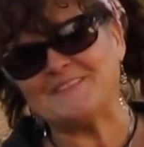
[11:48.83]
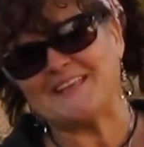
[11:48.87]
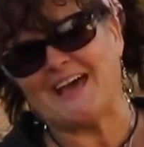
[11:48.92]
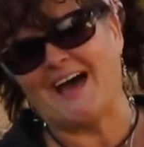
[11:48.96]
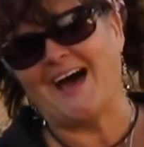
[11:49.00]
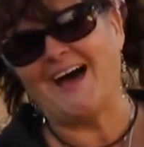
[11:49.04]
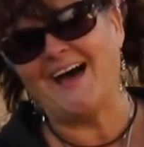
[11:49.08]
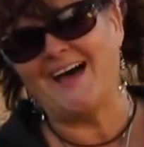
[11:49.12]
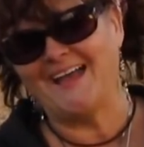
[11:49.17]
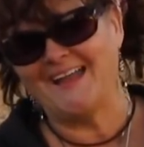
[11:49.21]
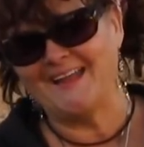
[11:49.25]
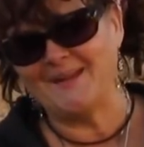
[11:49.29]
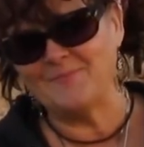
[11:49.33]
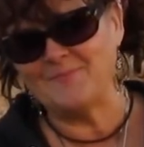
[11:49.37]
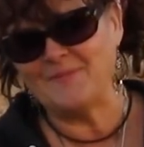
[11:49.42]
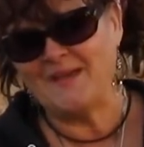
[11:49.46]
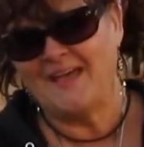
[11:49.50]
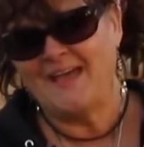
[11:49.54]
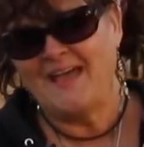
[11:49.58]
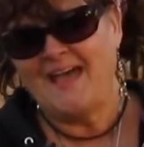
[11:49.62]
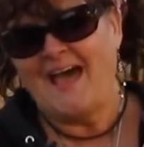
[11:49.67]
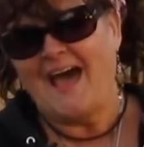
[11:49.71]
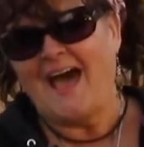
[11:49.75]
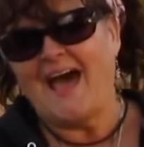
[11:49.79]
time,
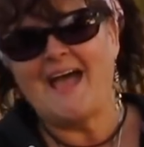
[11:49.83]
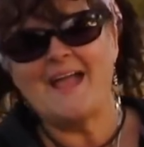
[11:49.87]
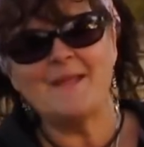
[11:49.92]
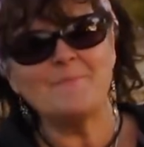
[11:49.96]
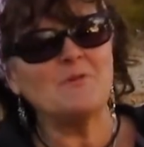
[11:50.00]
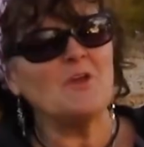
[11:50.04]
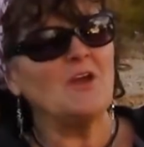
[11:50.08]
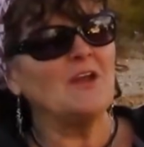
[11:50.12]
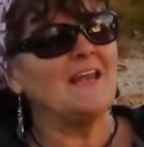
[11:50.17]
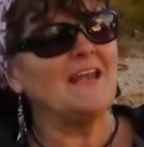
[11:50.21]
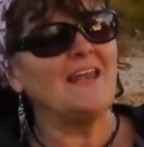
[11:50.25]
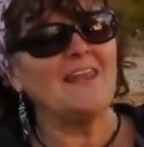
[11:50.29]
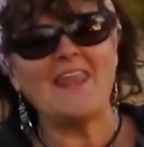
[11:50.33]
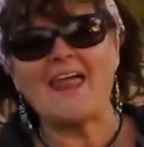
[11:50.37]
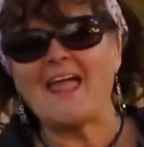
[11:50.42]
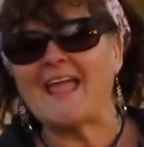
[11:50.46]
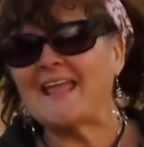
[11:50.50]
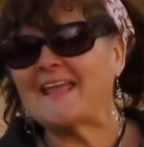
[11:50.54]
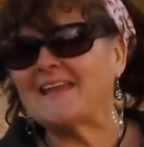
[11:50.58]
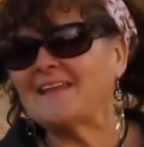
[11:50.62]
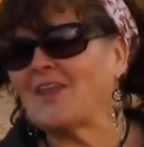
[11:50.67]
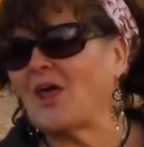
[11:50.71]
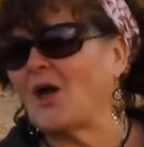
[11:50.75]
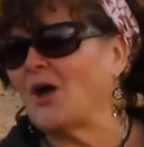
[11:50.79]
I'm gonna
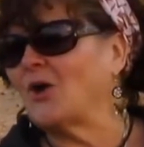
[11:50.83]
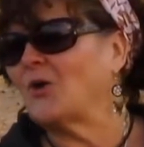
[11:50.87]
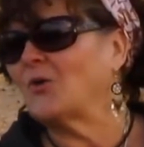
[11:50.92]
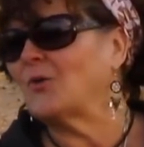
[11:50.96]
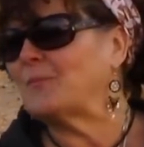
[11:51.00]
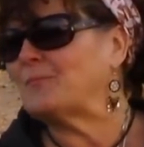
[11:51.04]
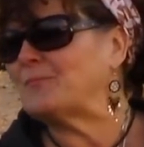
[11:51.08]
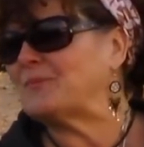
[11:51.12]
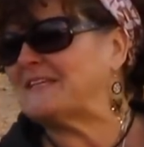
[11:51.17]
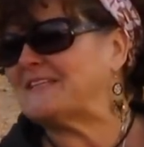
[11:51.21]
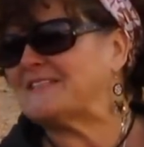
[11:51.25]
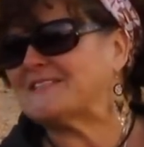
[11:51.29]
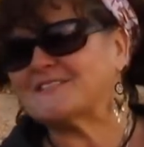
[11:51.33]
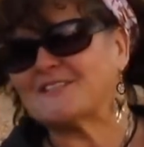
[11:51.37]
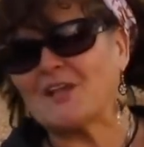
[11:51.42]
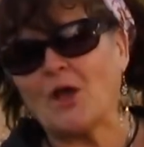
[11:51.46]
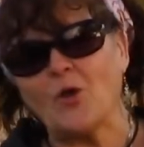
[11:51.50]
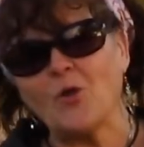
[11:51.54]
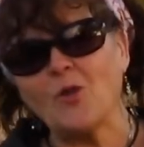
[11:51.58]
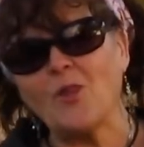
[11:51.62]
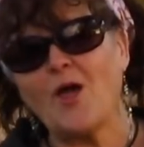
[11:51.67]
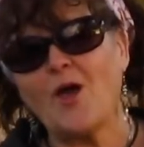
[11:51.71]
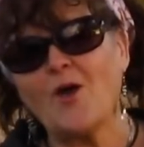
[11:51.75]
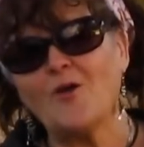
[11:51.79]
lay low and be
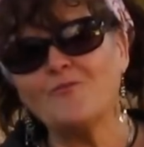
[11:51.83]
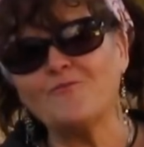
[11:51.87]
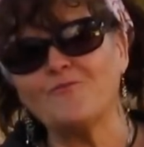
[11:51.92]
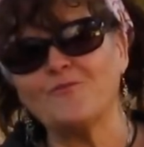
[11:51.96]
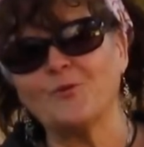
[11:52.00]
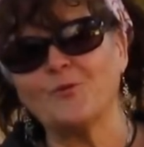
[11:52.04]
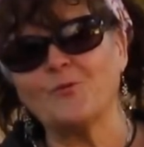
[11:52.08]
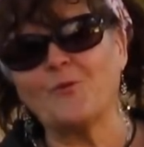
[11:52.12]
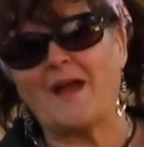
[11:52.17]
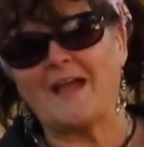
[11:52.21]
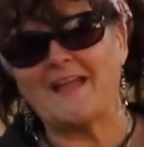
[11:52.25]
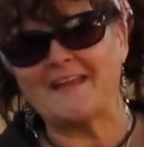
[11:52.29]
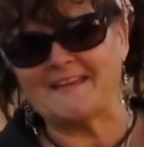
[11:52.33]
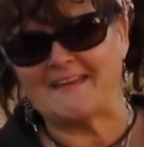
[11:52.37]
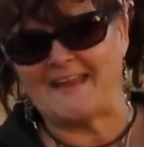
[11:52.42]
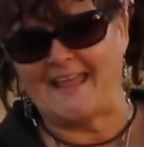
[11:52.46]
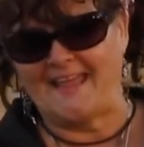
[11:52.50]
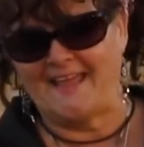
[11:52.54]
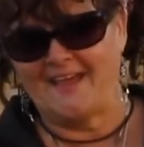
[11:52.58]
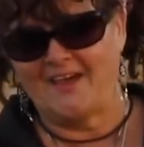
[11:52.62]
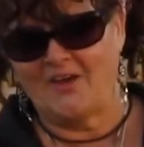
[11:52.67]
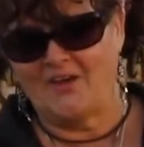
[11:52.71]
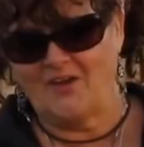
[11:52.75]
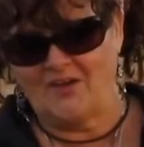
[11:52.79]
solo for right
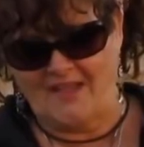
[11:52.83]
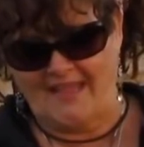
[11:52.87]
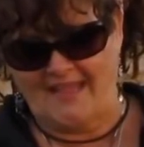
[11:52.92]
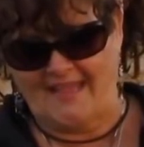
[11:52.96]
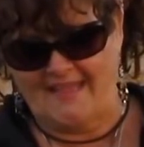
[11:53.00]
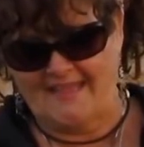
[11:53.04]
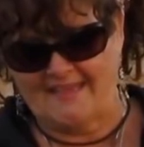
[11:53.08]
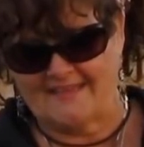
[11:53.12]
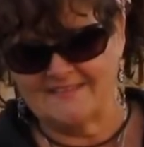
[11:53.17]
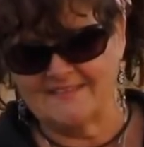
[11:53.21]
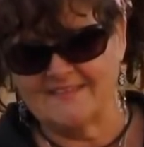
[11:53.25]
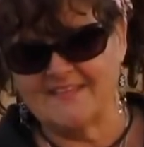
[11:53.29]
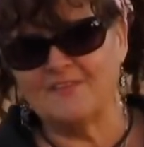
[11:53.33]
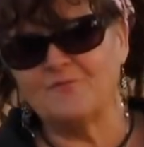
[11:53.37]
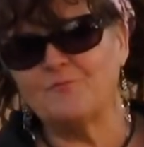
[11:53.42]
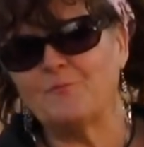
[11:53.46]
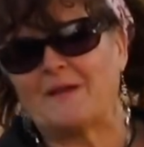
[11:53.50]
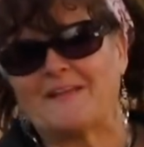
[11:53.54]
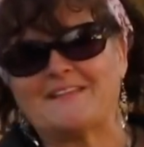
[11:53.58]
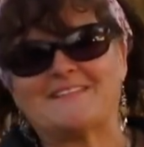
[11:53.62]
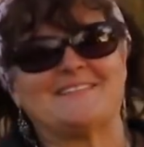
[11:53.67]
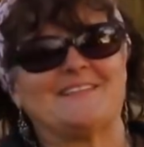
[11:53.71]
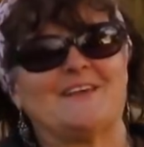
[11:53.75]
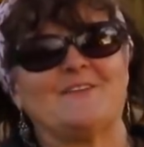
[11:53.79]
now and give
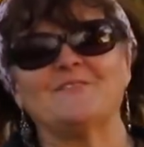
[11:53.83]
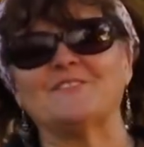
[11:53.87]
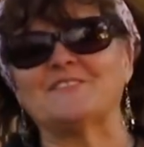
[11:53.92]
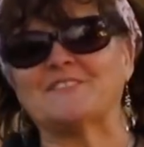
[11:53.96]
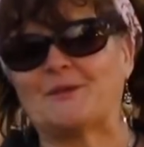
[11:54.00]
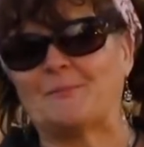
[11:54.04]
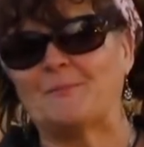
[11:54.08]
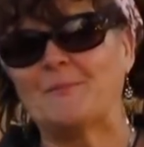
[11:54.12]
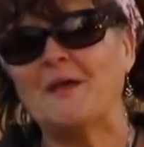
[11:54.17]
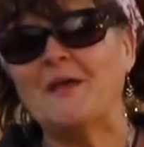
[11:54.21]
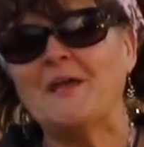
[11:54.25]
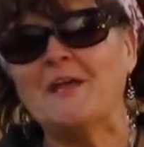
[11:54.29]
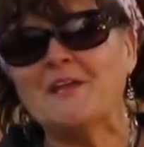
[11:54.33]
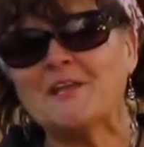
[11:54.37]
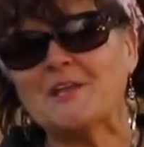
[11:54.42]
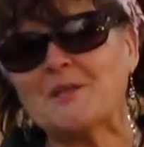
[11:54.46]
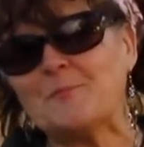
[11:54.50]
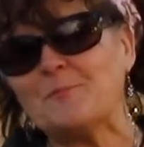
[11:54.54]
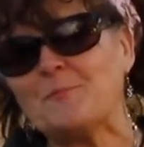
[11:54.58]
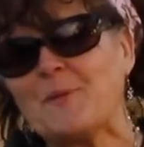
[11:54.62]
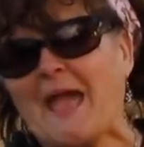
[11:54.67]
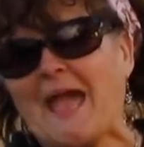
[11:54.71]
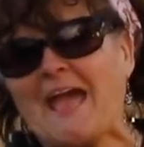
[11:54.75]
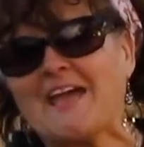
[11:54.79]
myself some
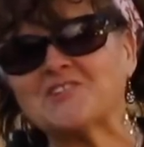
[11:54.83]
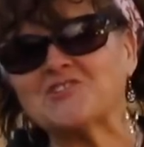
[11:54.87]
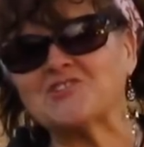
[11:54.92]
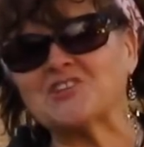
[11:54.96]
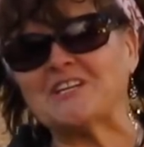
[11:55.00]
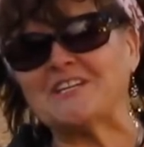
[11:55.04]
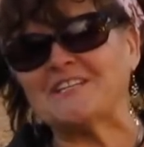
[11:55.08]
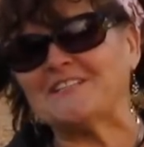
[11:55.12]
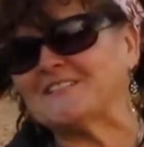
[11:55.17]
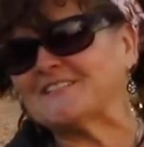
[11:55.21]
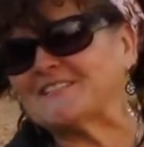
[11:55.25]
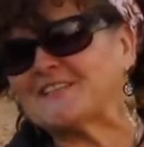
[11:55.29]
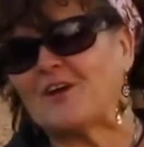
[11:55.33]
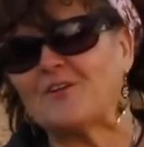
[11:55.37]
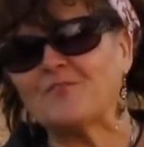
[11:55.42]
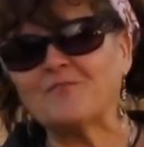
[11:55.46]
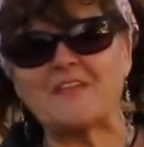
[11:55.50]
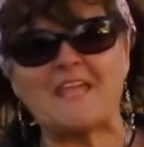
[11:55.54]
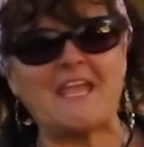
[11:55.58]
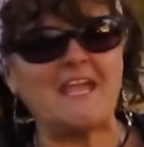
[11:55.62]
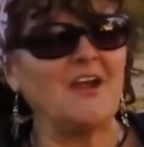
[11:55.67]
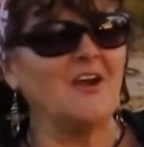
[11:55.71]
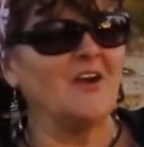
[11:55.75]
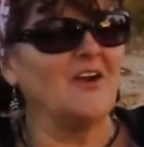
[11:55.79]
compassion and
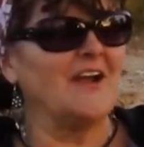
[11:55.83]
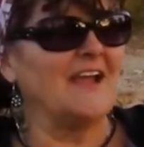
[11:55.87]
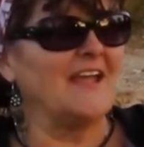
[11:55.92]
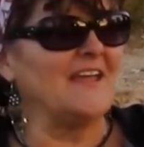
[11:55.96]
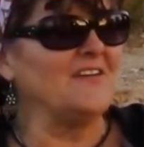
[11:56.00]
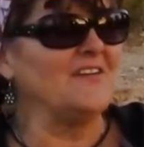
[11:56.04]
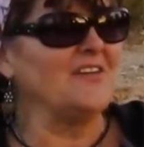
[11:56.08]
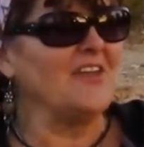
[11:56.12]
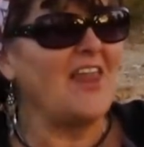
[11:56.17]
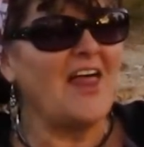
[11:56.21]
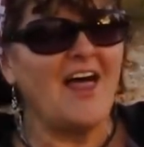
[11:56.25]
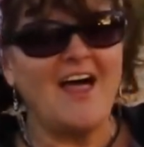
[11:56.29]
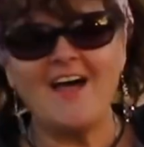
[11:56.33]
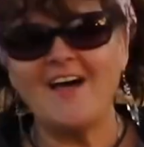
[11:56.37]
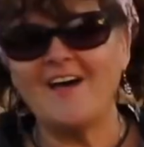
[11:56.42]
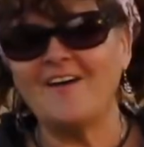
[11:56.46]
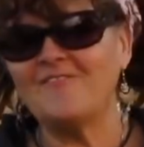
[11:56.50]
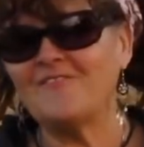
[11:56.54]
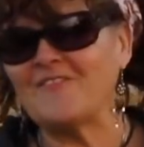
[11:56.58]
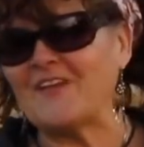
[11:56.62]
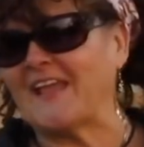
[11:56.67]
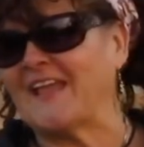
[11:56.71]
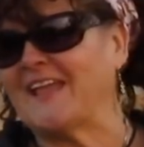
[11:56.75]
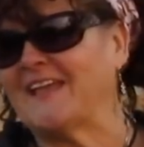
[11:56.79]
self-care and
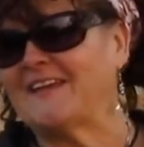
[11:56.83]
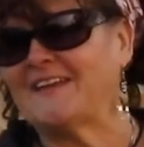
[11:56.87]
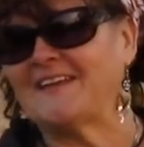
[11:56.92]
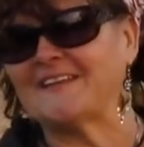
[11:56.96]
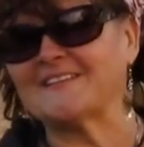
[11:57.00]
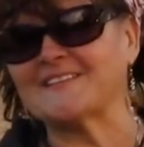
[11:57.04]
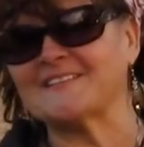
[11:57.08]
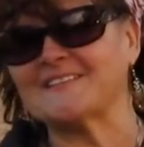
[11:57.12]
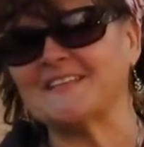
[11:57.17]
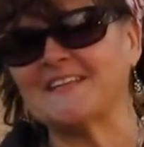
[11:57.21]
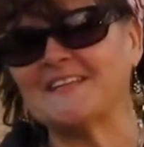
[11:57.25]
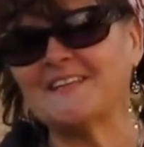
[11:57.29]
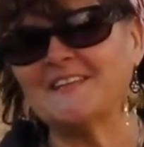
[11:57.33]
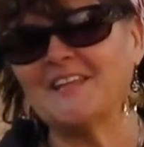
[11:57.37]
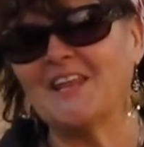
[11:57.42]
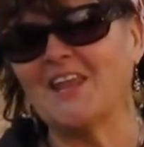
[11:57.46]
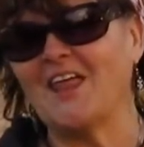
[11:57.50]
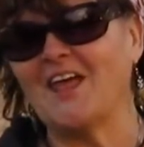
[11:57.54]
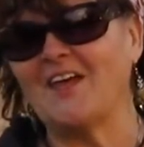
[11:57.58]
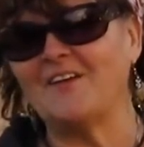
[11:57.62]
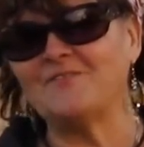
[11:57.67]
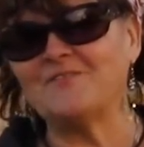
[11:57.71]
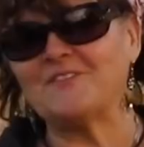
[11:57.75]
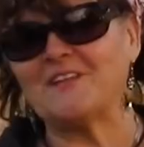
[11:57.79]
love, and extend the
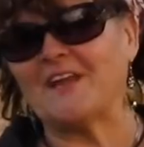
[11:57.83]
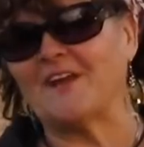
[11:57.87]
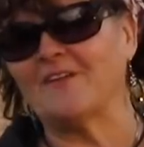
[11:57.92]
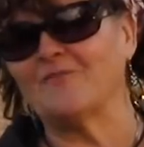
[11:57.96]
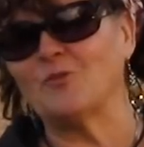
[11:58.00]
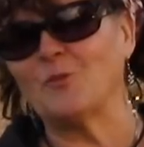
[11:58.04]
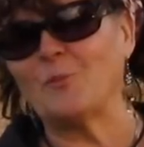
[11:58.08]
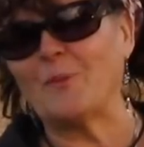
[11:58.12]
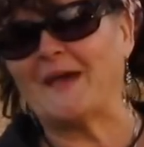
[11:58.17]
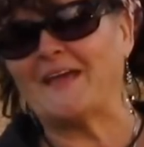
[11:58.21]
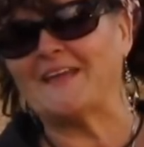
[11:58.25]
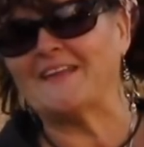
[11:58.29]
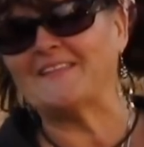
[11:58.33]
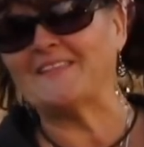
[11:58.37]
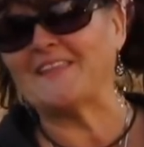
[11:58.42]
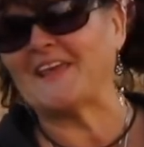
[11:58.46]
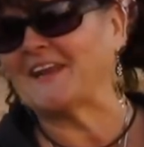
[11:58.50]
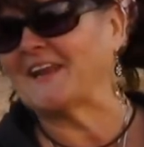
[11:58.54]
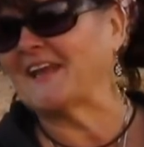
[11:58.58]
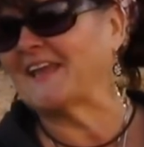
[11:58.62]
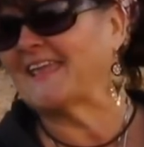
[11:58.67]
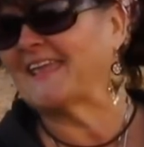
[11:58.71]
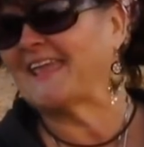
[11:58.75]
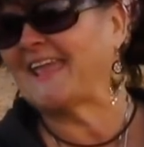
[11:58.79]
love to everybody
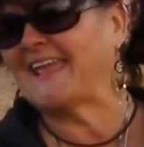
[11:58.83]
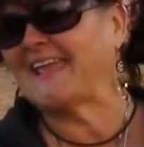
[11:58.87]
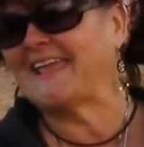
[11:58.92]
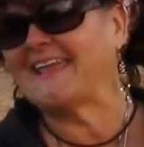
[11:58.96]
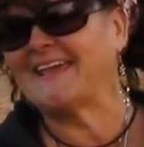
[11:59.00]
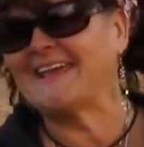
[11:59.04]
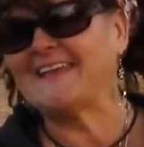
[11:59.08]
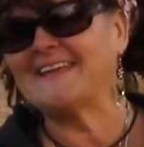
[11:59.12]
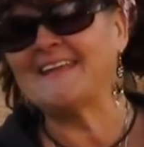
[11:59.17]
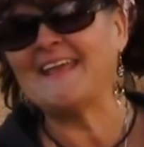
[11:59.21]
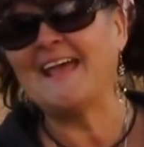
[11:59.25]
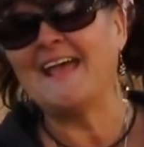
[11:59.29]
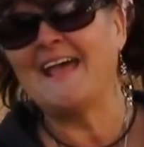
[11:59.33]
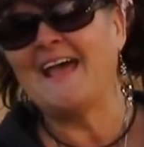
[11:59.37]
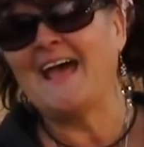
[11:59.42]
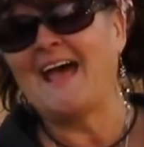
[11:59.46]
that I can.